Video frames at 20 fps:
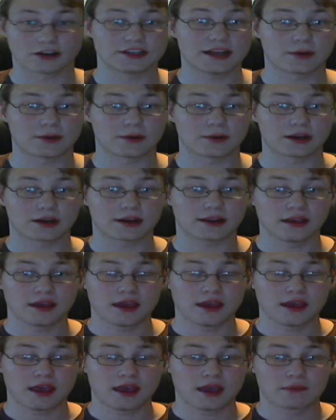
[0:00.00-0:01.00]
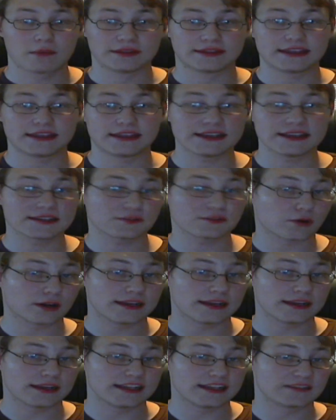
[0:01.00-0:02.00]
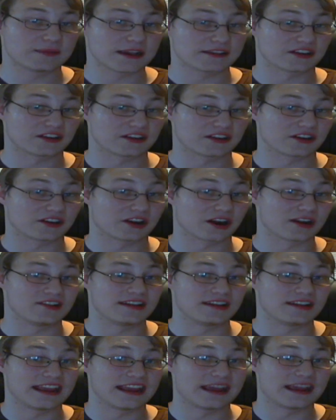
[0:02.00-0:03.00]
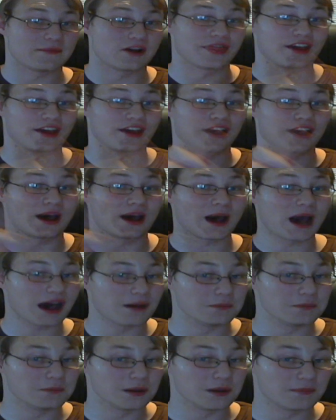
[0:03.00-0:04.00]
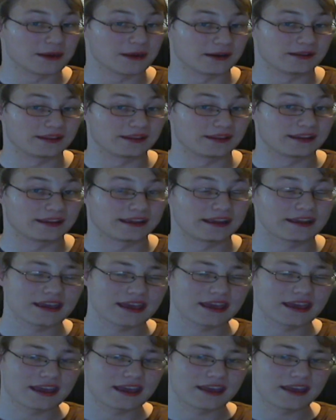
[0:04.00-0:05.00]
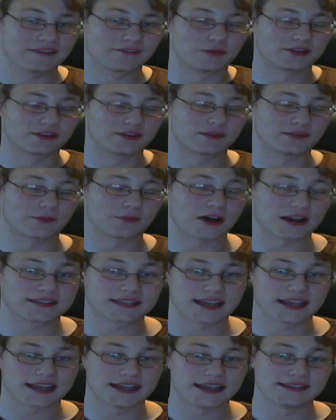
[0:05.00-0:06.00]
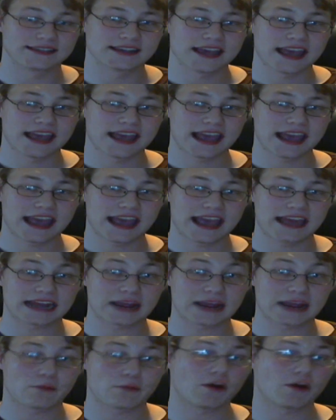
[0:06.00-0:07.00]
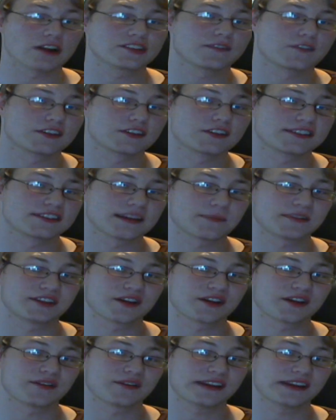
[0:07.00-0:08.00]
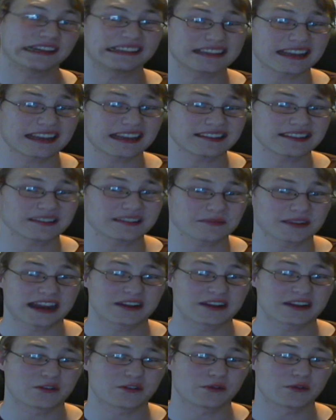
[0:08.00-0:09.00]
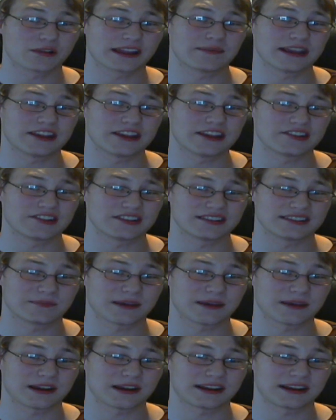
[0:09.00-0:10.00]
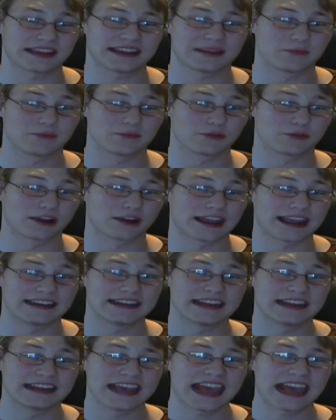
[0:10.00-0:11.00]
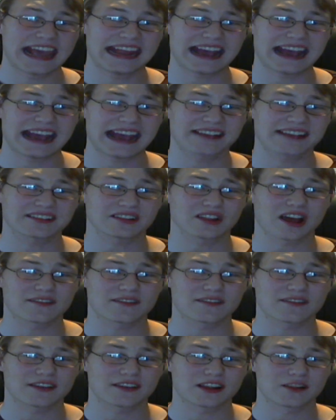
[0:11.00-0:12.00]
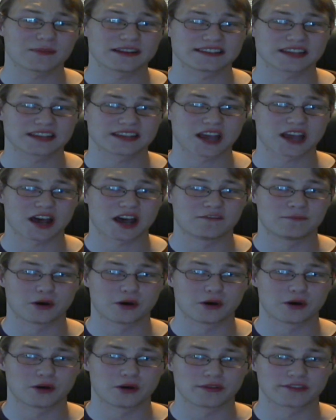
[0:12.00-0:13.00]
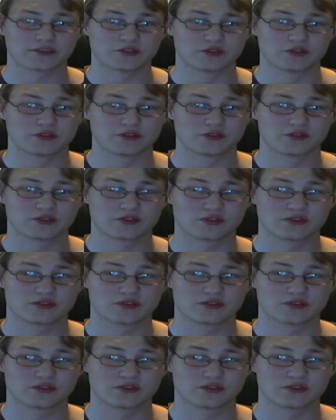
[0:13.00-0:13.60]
Cartoon Network. But this one is based on a card game on the Hub, apparently, from what the box says. And I watched the first episode. It's got some kind of cool animations. It's about a kid named Ray, and it has a lot of elements of both